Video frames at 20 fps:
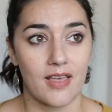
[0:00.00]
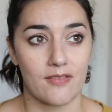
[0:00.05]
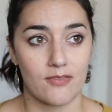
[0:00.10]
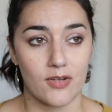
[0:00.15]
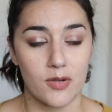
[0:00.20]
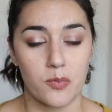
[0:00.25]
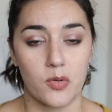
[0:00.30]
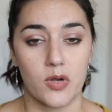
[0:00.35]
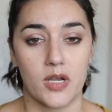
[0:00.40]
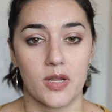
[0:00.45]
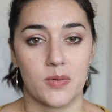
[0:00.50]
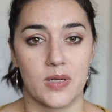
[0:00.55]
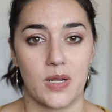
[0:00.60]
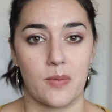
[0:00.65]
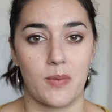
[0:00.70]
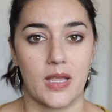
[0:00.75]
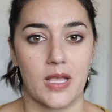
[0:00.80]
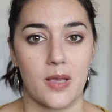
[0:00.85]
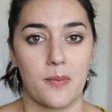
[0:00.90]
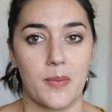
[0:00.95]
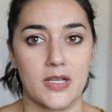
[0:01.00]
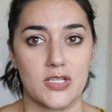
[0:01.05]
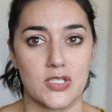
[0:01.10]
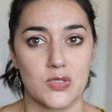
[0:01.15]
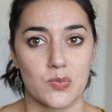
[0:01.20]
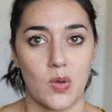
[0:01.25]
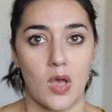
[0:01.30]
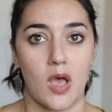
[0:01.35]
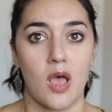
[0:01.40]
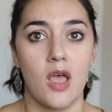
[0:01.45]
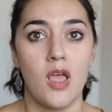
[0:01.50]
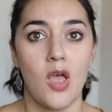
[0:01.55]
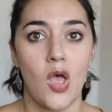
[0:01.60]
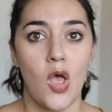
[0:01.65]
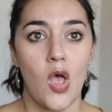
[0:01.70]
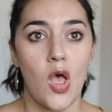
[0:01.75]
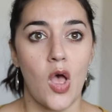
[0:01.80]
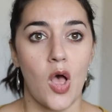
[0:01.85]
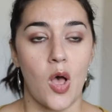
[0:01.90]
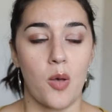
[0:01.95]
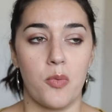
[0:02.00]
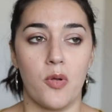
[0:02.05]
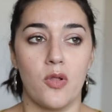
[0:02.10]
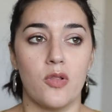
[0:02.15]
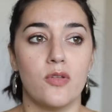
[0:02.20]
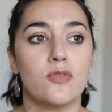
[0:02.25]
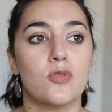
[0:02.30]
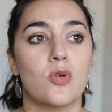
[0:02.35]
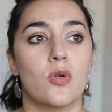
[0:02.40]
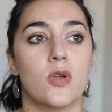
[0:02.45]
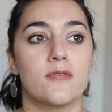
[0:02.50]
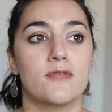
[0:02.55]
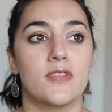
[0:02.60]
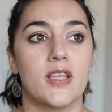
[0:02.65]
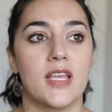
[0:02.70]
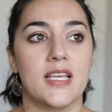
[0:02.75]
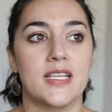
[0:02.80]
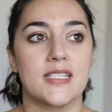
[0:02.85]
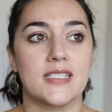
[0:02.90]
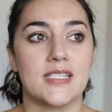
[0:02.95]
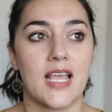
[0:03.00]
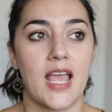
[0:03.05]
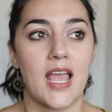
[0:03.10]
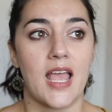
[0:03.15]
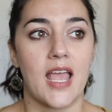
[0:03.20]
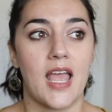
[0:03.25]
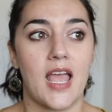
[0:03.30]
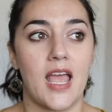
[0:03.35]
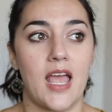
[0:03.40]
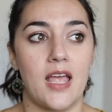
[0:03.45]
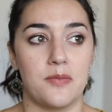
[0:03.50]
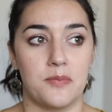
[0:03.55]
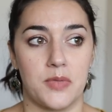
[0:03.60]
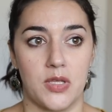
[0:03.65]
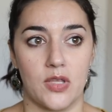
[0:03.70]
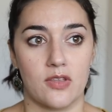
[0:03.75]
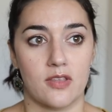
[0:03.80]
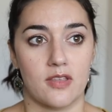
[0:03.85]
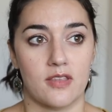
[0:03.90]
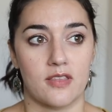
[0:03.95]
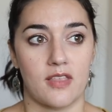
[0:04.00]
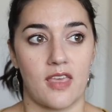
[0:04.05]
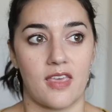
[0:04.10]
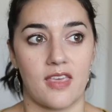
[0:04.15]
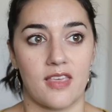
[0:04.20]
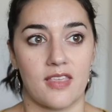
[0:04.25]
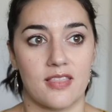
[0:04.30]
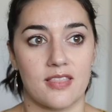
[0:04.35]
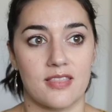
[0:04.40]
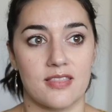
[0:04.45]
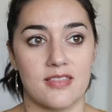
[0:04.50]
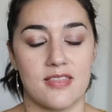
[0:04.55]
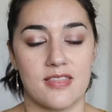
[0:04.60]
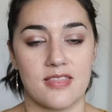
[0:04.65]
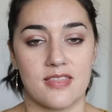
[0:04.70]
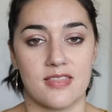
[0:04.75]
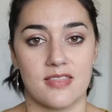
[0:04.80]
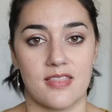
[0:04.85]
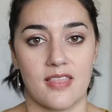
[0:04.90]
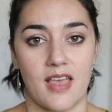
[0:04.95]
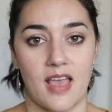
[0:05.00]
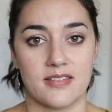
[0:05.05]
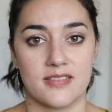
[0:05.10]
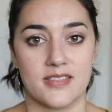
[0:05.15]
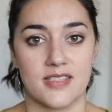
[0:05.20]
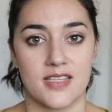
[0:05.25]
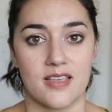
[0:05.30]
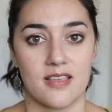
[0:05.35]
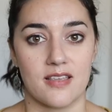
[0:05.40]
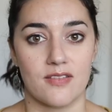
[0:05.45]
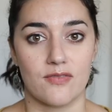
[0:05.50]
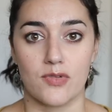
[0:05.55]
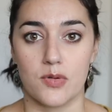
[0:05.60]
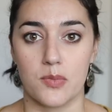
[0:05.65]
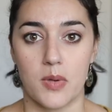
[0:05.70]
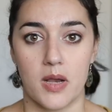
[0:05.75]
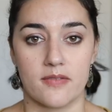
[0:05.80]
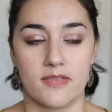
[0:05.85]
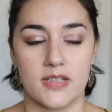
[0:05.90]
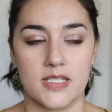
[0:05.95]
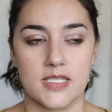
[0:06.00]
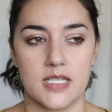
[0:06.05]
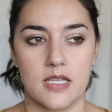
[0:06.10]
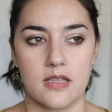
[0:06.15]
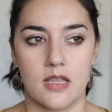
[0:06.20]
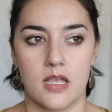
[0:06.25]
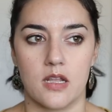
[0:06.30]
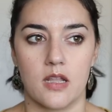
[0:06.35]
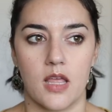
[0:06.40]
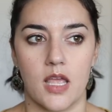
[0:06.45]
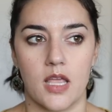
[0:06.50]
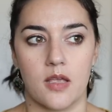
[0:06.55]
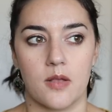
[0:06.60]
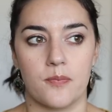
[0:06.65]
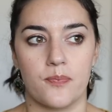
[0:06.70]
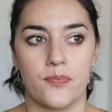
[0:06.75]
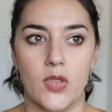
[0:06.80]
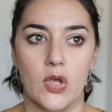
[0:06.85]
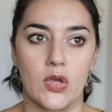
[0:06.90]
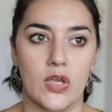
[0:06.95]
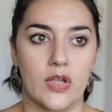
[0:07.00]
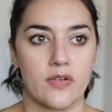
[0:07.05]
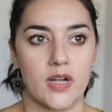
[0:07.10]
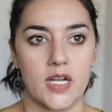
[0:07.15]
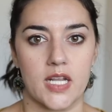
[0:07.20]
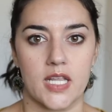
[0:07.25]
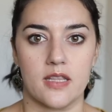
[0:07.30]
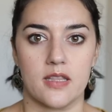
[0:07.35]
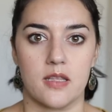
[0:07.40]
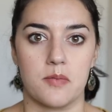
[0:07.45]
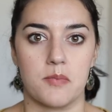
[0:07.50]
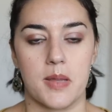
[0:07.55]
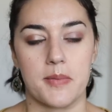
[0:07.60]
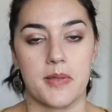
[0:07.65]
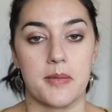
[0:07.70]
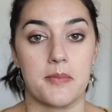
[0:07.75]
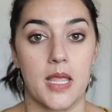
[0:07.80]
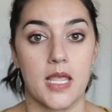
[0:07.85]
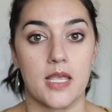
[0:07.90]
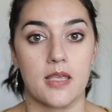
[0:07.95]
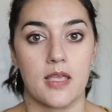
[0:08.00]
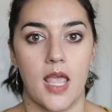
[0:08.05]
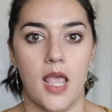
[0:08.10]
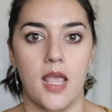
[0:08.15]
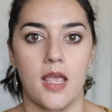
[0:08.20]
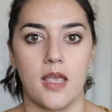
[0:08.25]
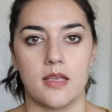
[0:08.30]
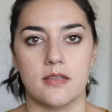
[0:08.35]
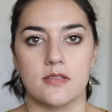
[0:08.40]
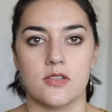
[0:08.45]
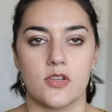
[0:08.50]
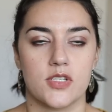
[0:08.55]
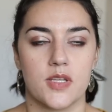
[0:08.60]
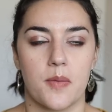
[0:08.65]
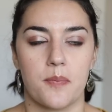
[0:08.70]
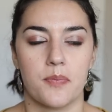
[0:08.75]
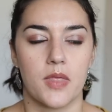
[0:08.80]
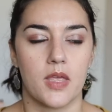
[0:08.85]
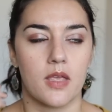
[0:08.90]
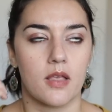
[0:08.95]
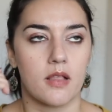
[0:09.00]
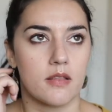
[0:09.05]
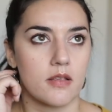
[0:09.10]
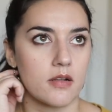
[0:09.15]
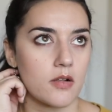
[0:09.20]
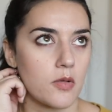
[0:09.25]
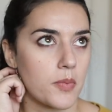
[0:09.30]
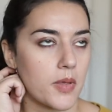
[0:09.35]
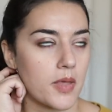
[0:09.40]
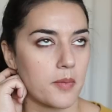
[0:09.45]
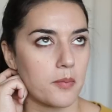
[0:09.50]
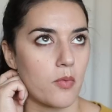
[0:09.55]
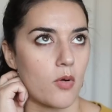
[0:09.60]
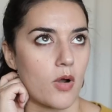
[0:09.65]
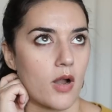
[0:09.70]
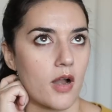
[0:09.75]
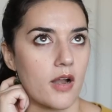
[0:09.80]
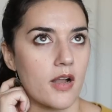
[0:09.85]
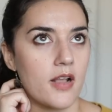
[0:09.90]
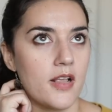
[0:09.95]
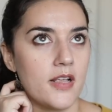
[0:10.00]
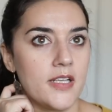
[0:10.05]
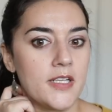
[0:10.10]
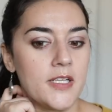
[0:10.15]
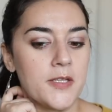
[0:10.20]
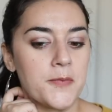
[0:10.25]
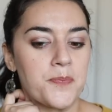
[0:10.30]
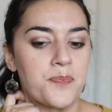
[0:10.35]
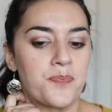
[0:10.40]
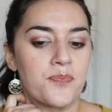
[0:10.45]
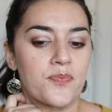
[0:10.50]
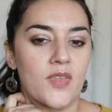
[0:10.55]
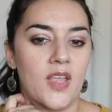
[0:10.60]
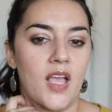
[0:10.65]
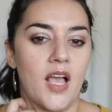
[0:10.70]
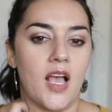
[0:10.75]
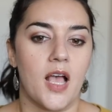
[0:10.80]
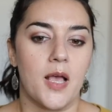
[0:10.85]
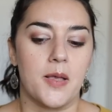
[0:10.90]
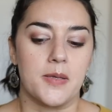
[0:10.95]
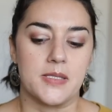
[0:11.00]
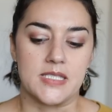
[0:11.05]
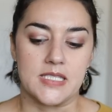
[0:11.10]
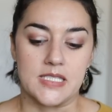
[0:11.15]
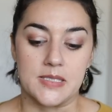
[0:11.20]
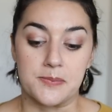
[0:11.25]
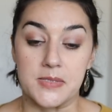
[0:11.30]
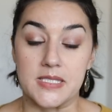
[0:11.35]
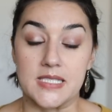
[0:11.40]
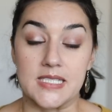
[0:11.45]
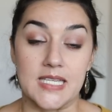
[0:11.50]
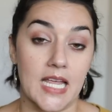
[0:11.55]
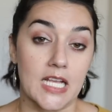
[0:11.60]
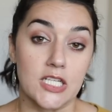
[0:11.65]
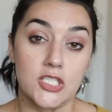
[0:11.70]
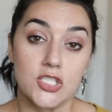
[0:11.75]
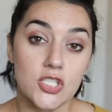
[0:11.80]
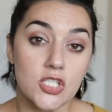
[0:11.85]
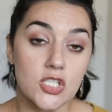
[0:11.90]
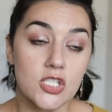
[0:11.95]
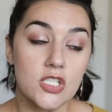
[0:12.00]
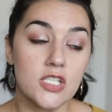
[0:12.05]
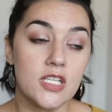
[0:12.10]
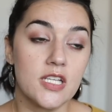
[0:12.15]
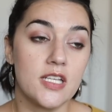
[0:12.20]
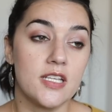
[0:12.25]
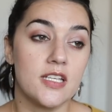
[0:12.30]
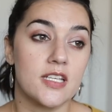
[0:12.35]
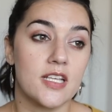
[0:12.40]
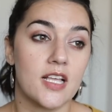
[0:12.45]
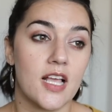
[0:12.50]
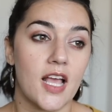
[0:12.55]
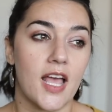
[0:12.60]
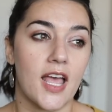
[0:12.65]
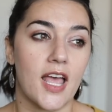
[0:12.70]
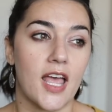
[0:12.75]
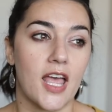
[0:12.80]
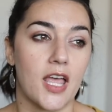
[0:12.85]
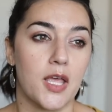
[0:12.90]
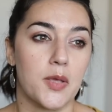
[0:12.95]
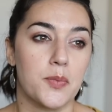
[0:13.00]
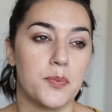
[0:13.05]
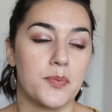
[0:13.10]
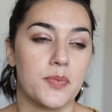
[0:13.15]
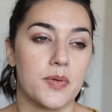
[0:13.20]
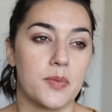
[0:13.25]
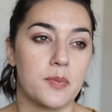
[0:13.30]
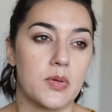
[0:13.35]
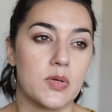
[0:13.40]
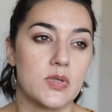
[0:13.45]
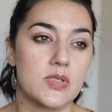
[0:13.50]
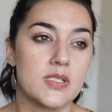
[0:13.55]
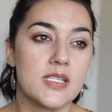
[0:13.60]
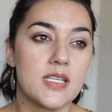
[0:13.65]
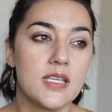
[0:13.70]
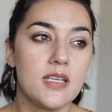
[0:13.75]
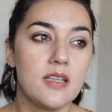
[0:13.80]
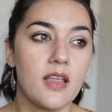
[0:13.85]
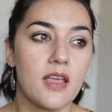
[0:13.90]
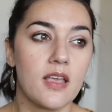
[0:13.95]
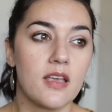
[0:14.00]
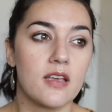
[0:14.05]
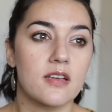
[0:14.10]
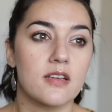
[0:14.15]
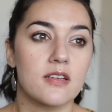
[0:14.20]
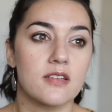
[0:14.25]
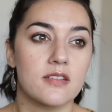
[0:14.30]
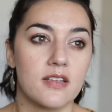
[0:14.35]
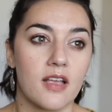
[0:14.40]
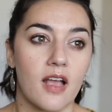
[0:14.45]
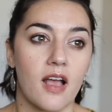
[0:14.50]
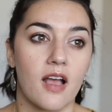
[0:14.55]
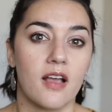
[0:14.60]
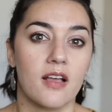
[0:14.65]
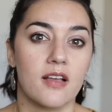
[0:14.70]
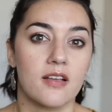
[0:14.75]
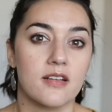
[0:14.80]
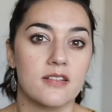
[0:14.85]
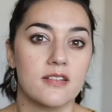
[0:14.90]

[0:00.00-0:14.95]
Every morning when I wake up, I just want a bowl of cornflakes and milk. Like, that's it for breakfast. And then, like, I'll get ready and then maybe make eggs or something a little bit more uh, substantial. Um, but mostly, like, yeah,